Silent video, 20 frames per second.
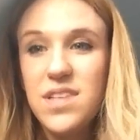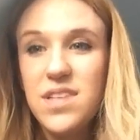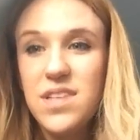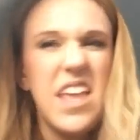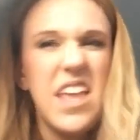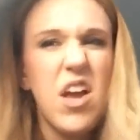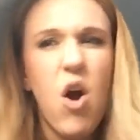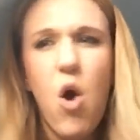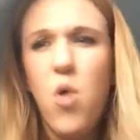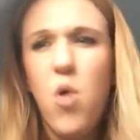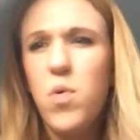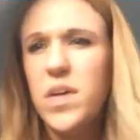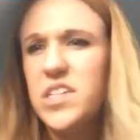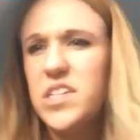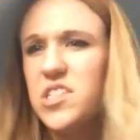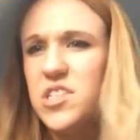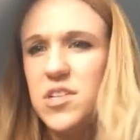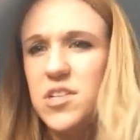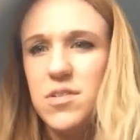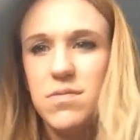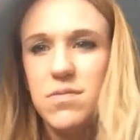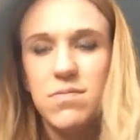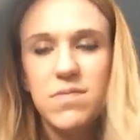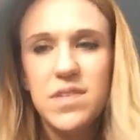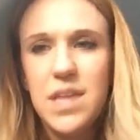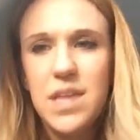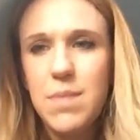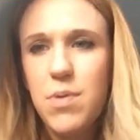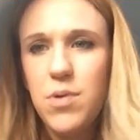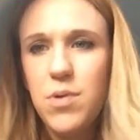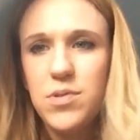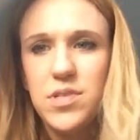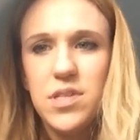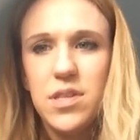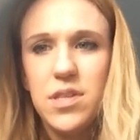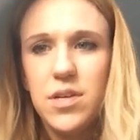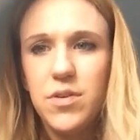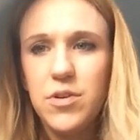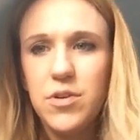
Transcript: And they always do when they post in the group.